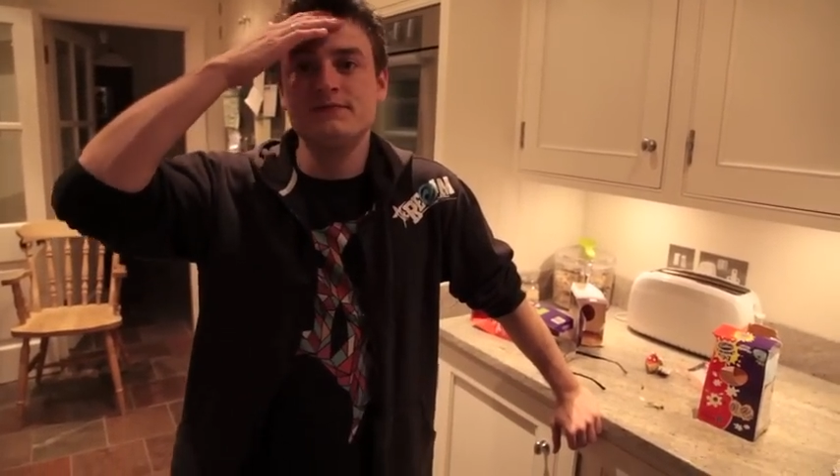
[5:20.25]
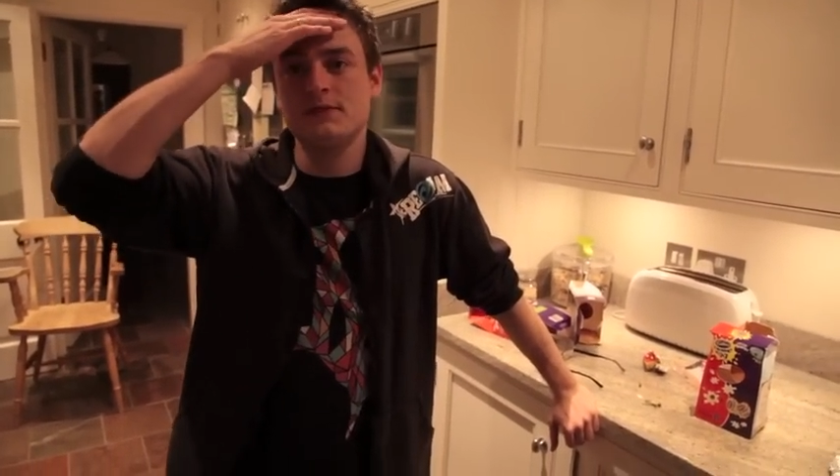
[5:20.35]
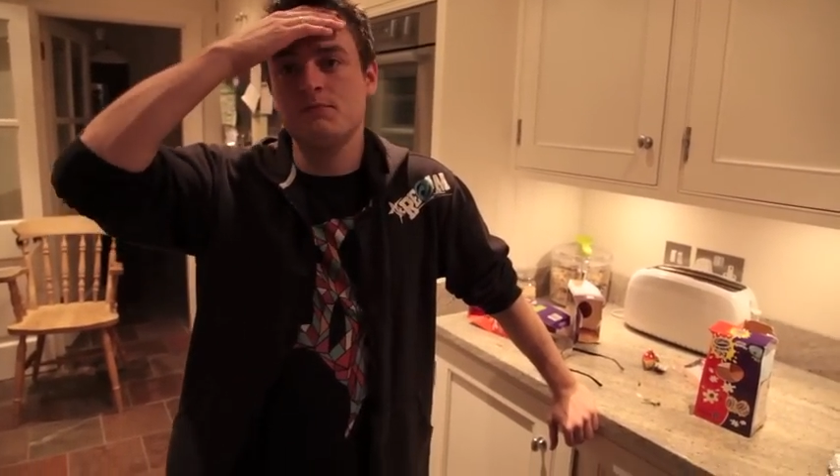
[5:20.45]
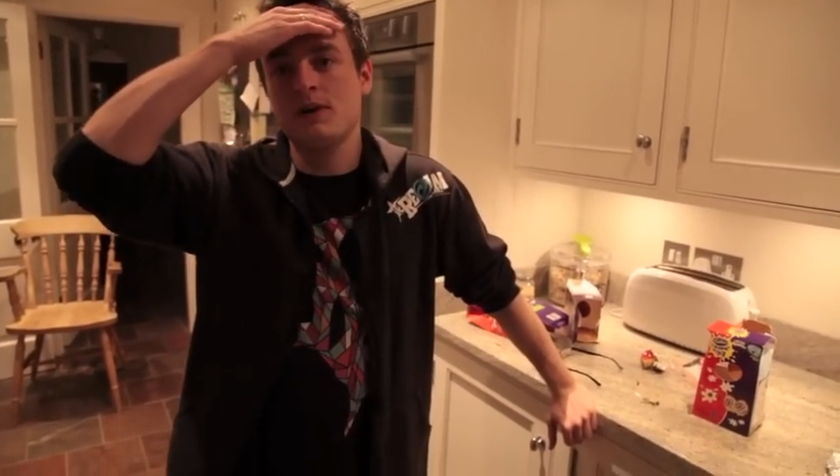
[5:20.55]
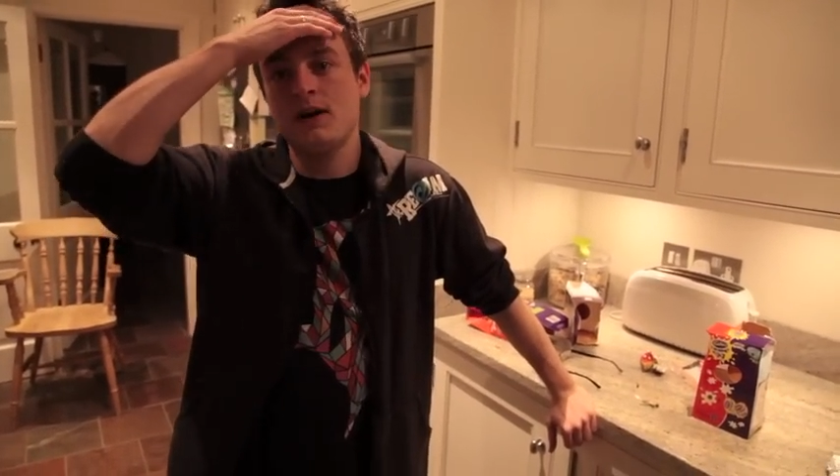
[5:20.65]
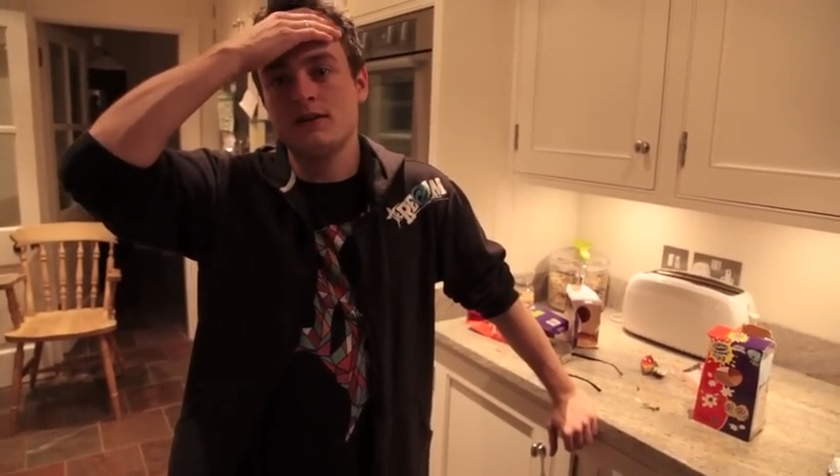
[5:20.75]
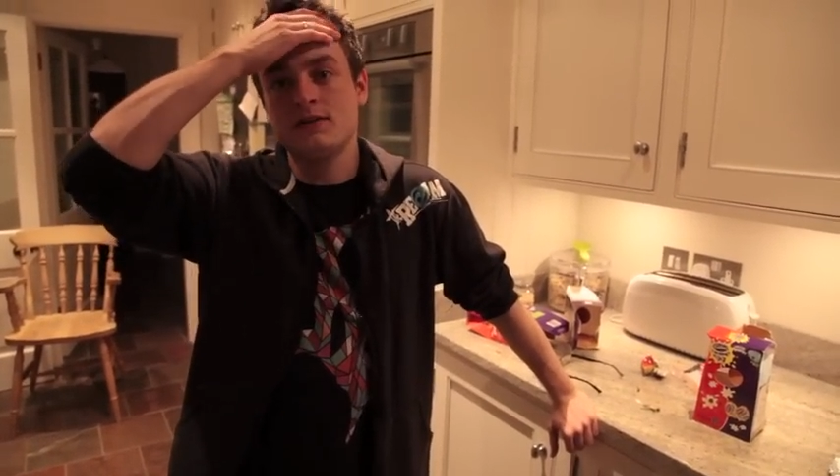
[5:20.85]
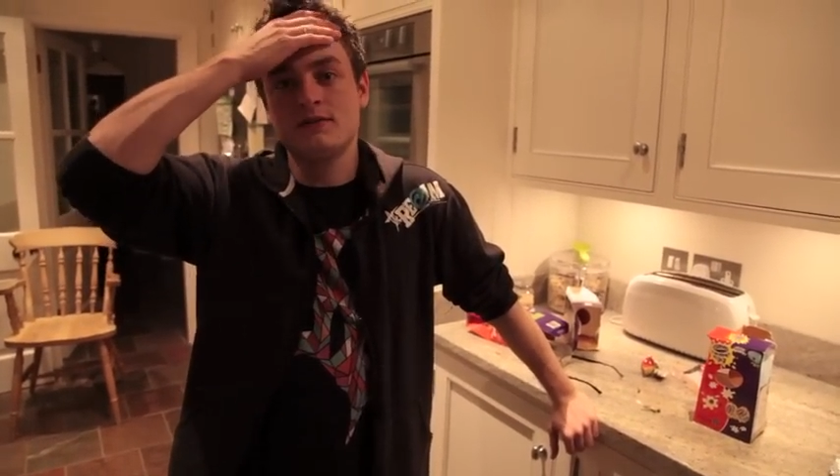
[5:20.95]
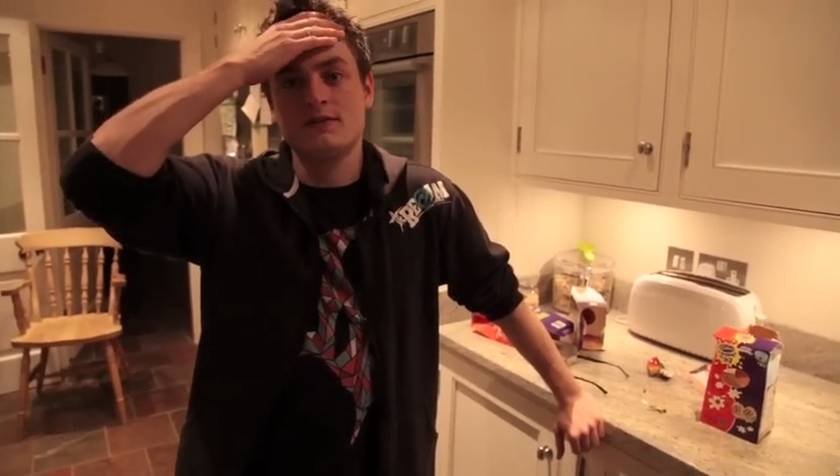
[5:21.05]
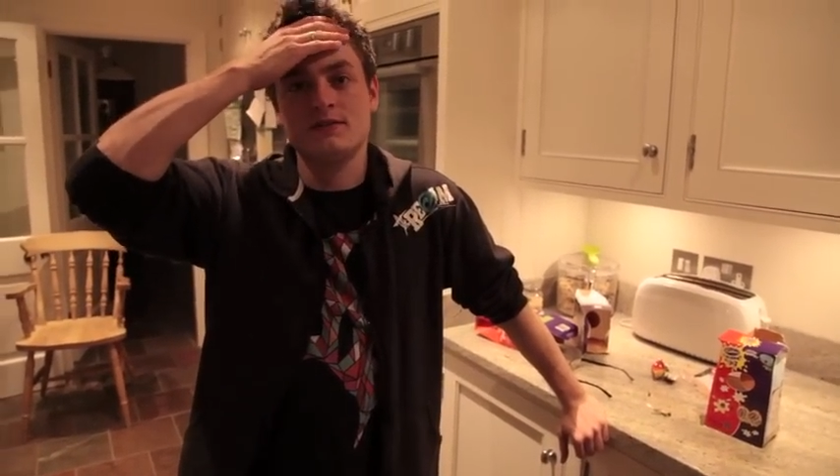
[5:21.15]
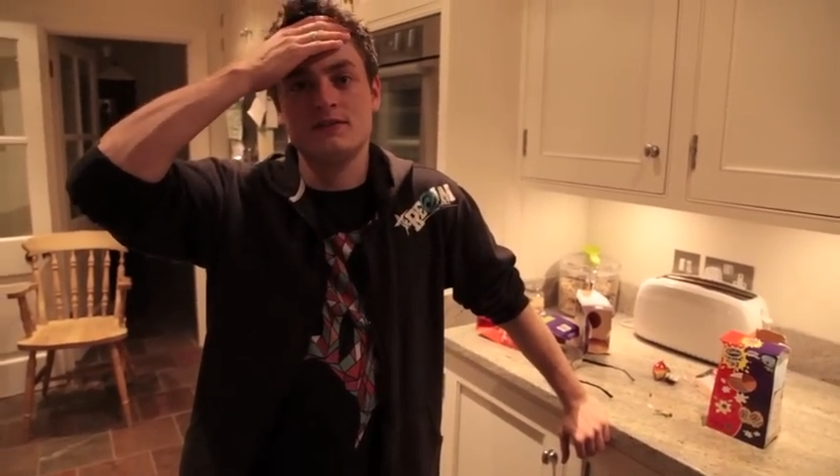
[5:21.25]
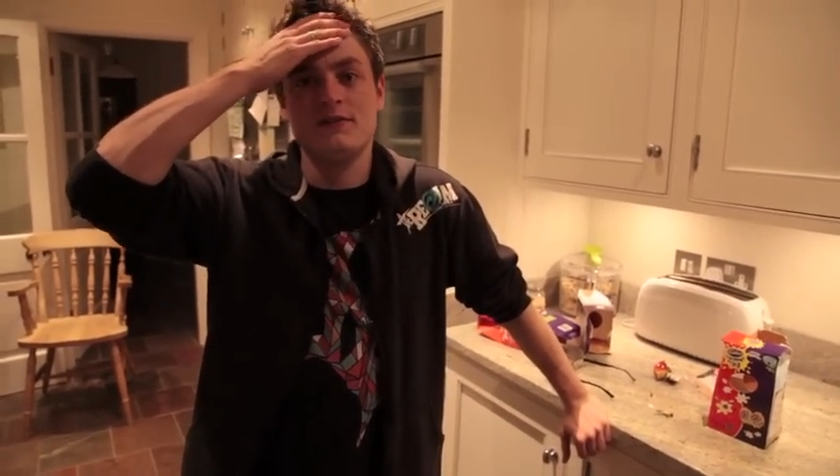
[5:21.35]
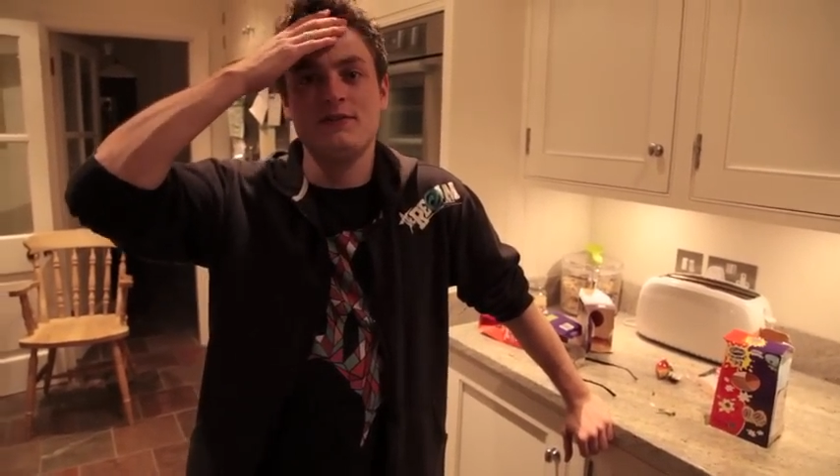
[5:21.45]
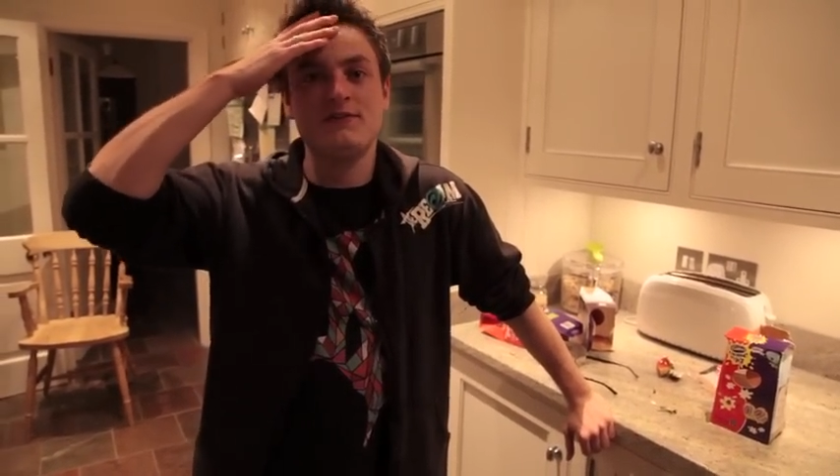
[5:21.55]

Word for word: Bloody